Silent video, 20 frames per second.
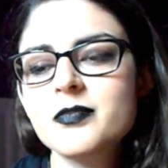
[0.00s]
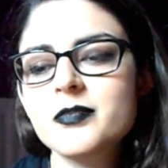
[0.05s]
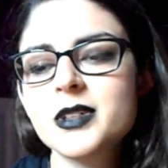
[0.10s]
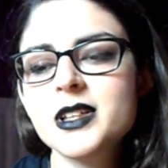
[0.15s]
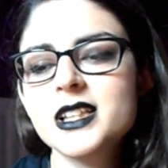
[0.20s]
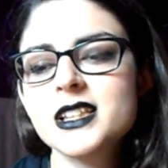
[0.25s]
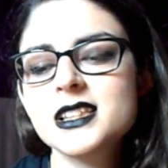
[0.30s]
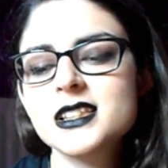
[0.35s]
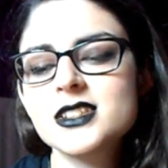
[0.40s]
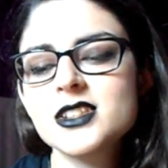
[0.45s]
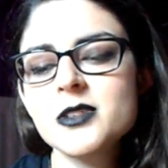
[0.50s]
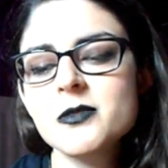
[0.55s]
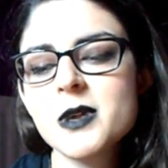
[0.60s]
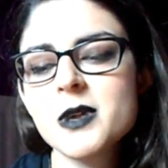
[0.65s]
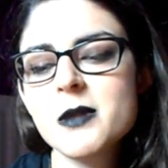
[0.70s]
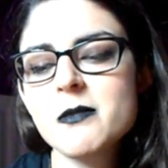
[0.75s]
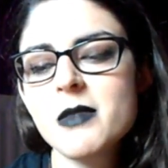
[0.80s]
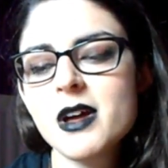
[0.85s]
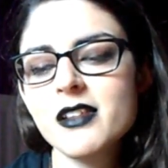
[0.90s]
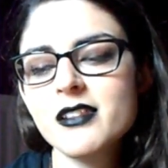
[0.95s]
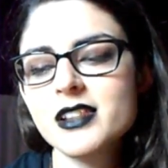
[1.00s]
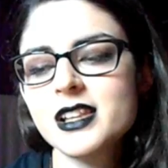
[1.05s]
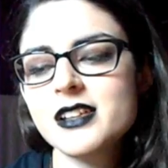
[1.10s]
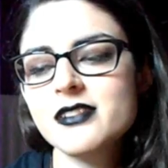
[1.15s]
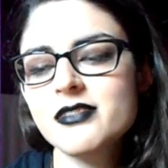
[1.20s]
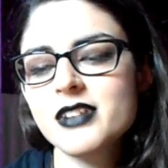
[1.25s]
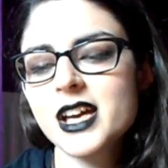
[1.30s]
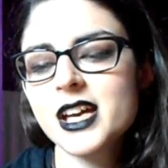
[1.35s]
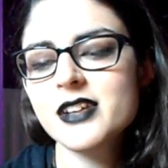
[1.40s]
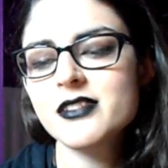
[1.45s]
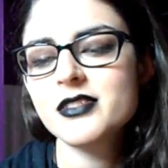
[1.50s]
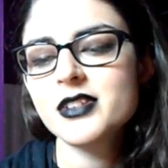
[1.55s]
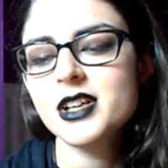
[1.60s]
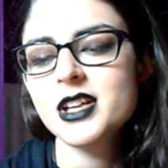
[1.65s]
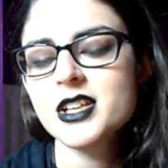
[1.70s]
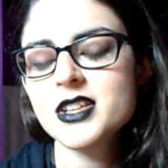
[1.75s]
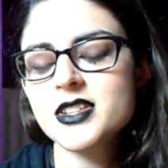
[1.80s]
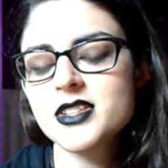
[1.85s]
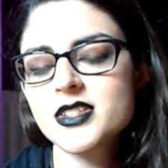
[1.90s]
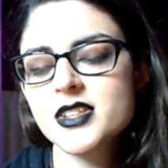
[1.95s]
because it's not my monthly
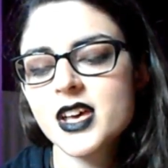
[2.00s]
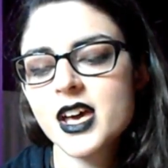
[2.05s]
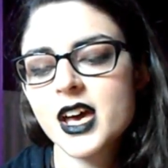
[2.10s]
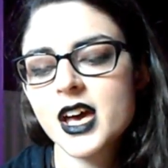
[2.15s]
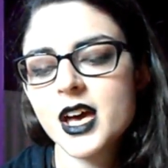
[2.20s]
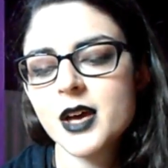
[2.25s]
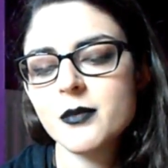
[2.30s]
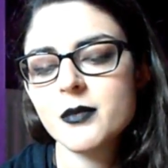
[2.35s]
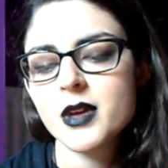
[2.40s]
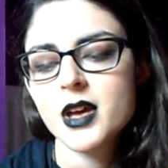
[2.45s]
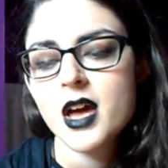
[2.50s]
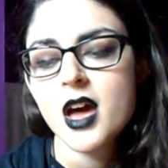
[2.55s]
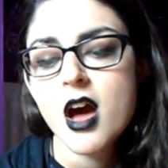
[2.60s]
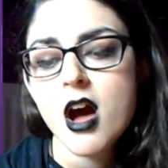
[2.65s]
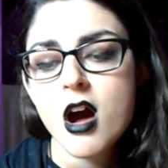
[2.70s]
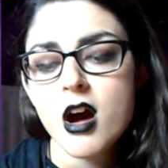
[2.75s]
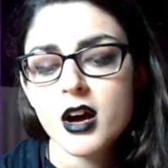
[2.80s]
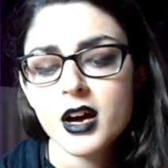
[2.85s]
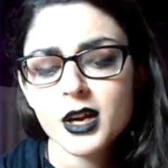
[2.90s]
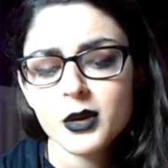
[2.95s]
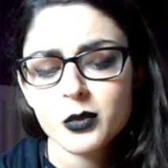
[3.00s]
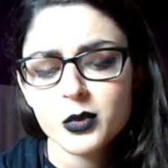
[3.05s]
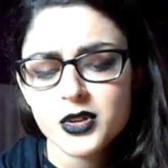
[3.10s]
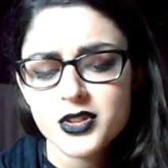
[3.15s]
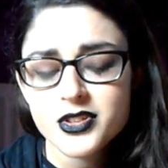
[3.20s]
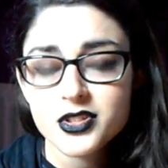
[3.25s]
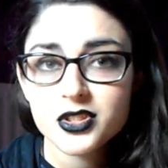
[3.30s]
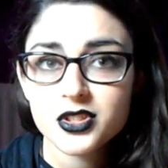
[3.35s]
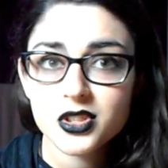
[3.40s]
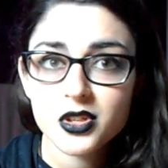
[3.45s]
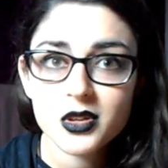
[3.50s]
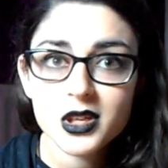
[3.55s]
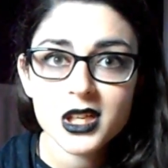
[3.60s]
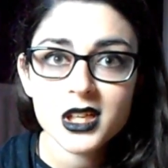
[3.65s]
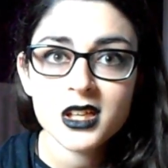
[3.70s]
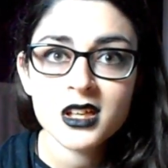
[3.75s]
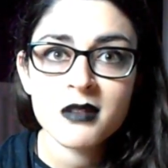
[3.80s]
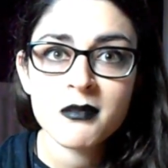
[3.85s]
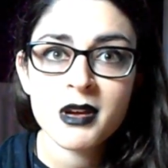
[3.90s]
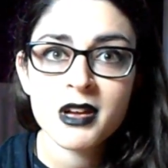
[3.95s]
favourites um I was
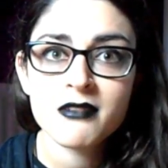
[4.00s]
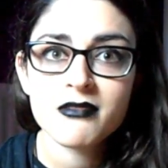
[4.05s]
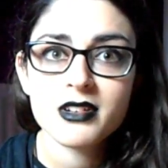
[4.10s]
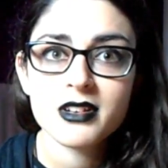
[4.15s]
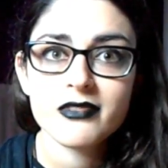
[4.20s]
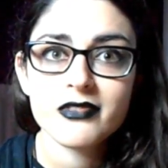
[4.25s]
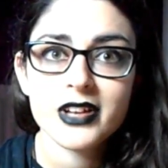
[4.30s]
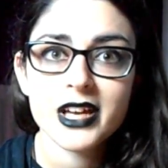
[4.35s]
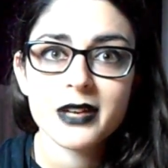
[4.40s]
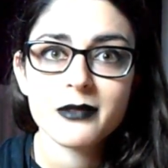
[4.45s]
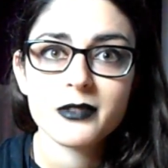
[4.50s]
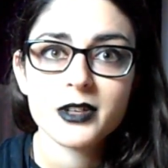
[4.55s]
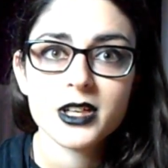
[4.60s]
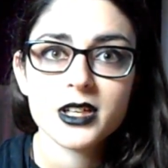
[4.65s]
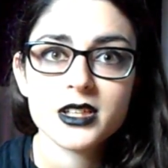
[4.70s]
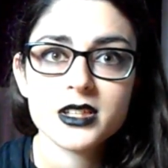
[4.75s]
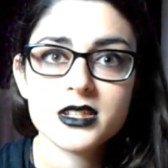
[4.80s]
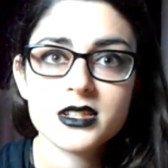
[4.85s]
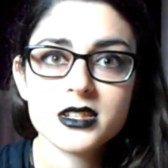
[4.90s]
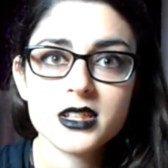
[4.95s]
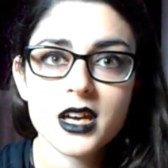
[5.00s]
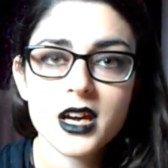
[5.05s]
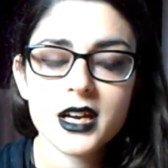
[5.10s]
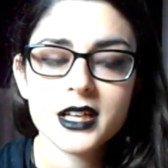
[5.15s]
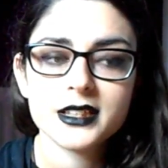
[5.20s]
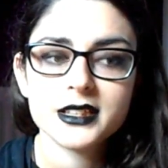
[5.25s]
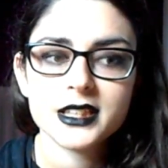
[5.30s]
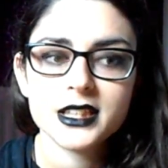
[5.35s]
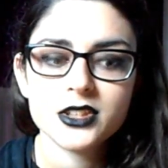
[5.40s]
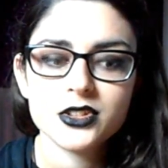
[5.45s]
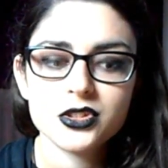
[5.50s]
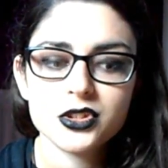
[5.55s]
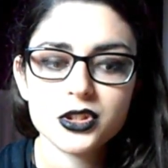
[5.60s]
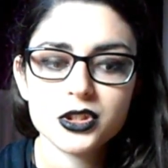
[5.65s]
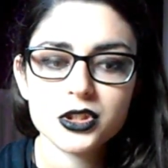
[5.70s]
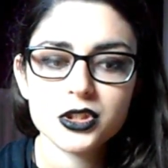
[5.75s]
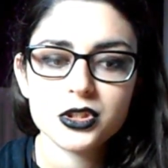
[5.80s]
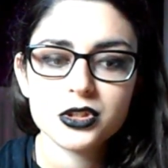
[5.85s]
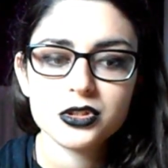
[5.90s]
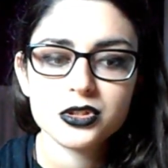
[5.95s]
doing a monthly favourites I did
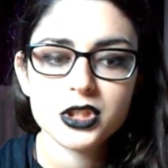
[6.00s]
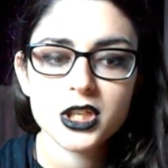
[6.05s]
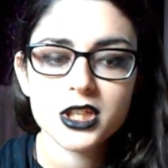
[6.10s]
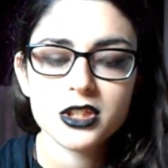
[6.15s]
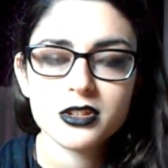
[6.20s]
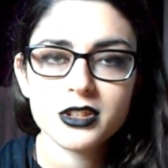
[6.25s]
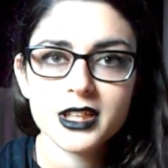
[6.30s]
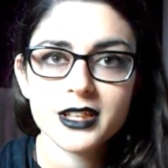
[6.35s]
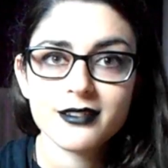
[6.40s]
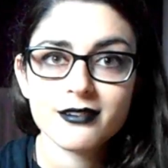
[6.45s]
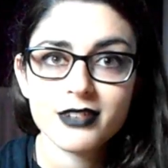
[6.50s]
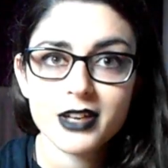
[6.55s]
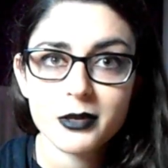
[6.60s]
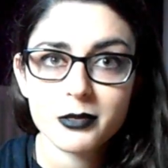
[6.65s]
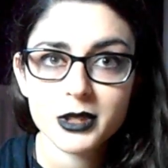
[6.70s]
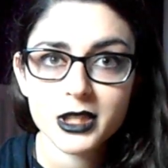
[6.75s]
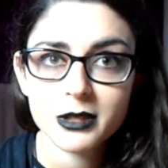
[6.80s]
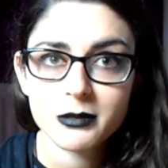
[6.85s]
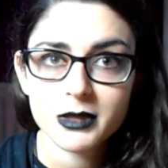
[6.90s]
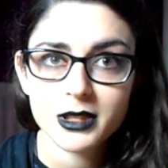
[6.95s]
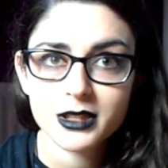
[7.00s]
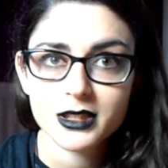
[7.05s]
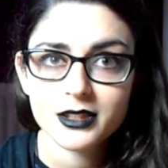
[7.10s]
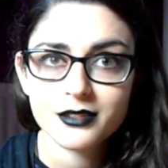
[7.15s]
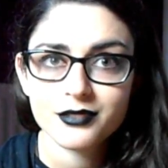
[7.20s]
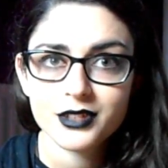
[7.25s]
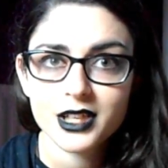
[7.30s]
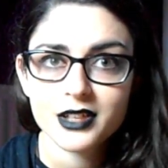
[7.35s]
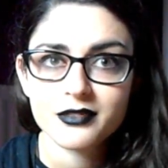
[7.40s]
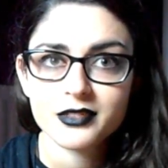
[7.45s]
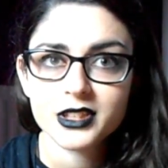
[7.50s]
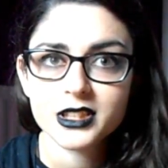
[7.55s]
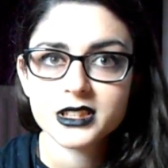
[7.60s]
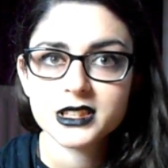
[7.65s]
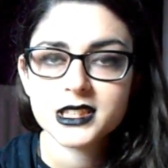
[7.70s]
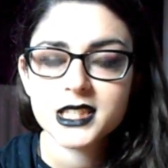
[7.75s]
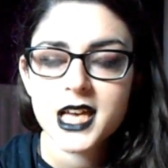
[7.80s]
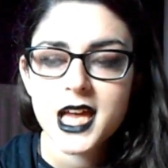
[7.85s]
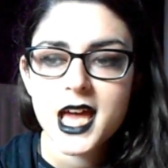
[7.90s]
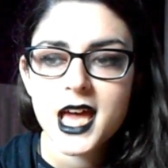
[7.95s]
do January and February monthly
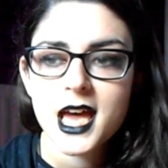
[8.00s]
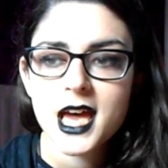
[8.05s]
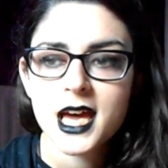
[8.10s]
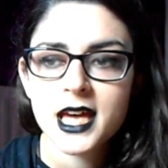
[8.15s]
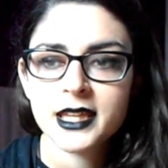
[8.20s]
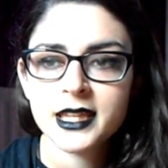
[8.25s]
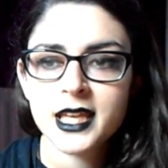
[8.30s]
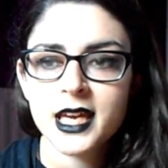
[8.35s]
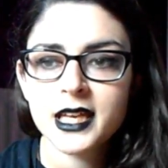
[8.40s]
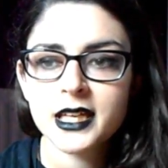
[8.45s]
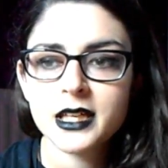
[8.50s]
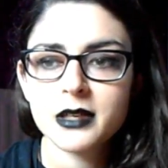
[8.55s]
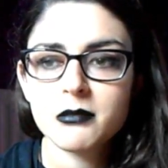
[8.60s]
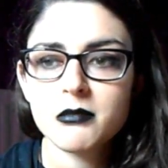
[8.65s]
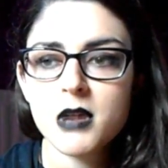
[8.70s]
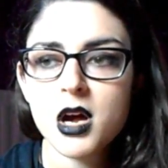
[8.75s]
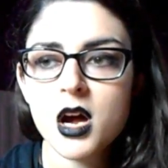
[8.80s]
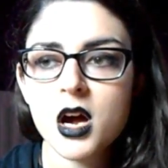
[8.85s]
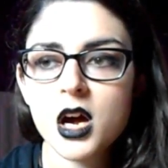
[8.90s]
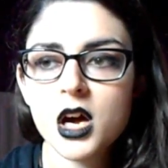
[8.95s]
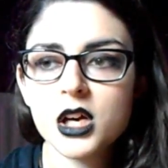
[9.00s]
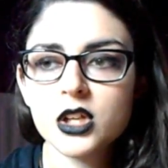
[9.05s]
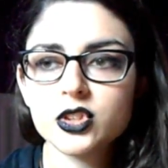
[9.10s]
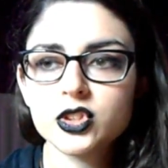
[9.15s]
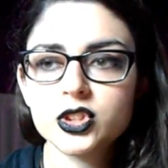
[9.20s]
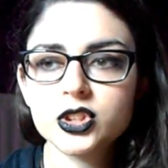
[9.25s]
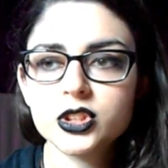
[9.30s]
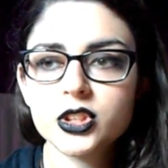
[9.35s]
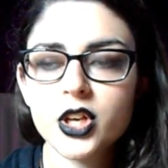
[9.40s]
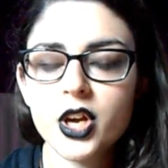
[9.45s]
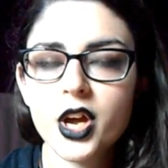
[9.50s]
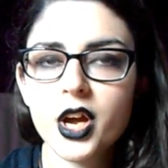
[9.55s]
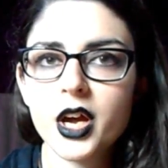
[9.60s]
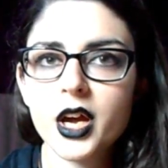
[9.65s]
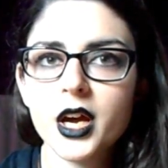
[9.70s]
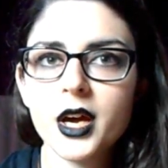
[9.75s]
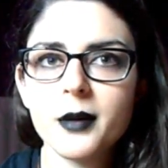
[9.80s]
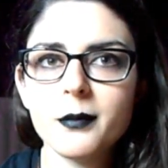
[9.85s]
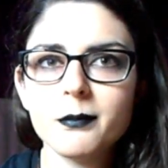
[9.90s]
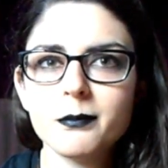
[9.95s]
favourites and then in March
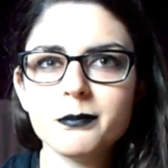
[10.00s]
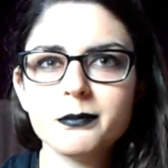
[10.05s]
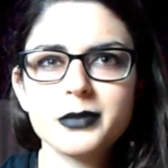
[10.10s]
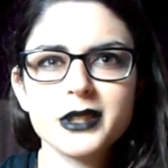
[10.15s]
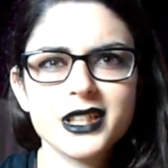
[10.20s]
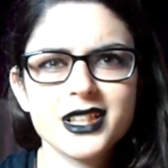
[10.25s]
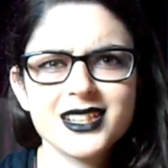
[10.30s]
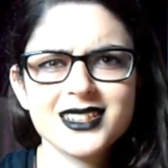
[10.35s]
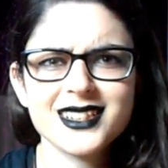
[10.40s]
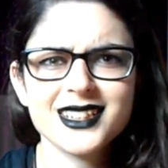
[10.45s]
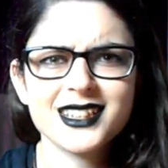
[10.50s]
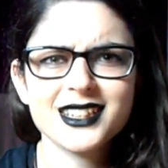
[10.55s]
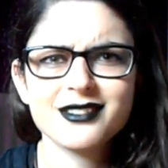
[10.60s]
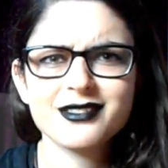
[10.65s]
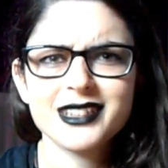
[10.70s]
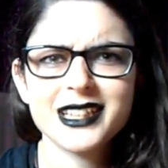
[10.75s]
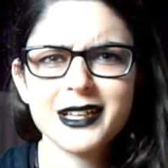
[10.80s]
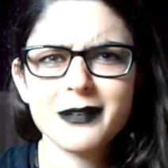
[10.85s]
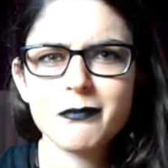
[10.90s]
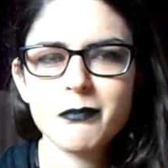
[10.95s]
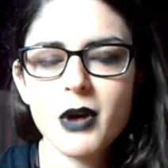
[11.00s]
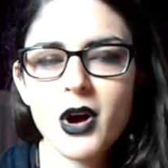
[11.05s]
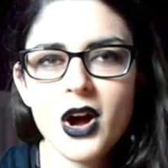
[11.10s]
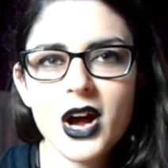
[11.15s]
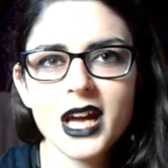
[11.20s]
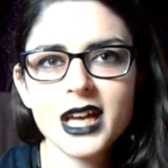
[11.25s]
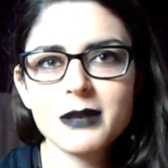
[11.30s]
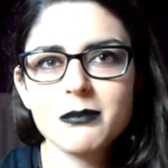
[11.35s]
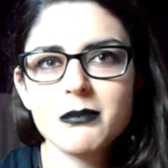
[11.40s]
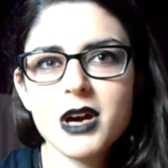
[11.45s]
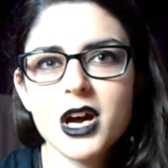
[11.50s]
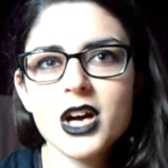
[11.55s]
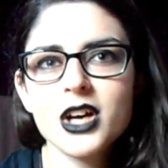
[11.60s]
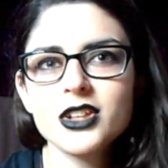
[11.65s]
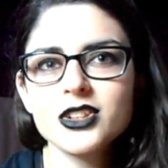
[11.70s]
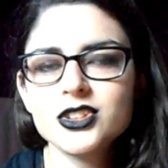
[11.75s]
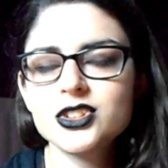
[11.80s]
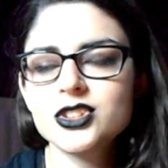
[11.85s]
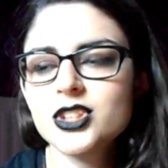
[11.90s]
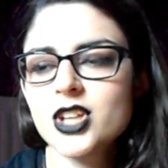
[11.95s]
um because I didn't really buy
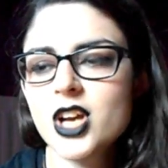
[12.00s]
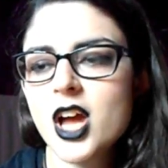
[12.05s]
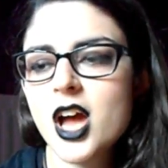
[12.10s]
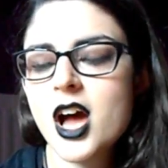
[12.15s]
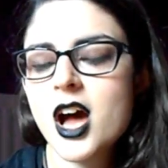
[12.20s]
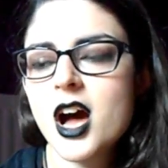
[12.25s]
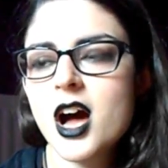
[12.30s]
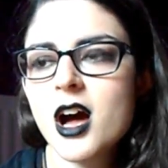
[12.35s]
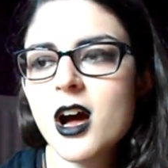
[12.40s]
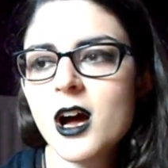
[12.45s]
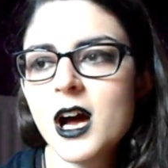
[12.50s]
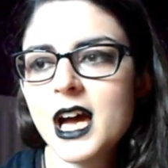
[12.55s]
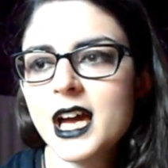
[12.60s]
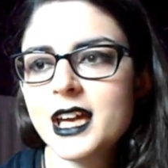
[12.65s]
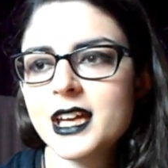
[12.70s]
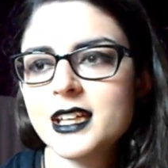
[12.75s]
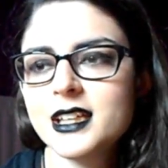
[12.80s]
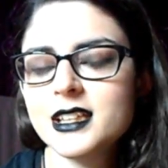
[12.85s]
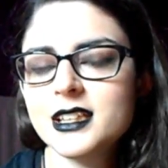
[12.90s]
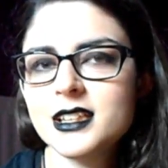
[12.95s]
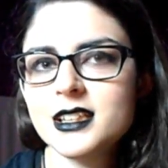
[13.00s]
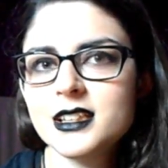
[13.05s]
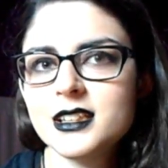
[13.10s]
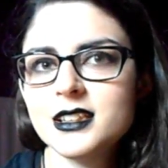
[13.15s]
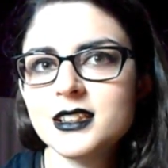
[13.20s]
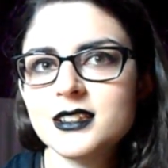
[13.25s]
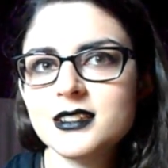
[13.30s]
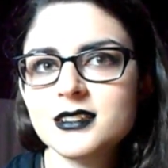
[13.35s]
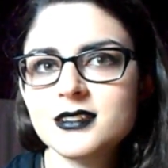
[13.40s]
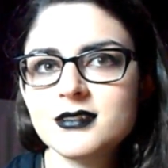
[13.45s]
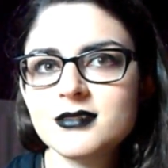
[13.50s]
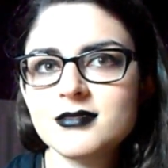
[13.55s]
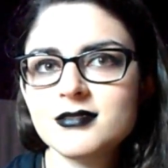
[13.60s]
much I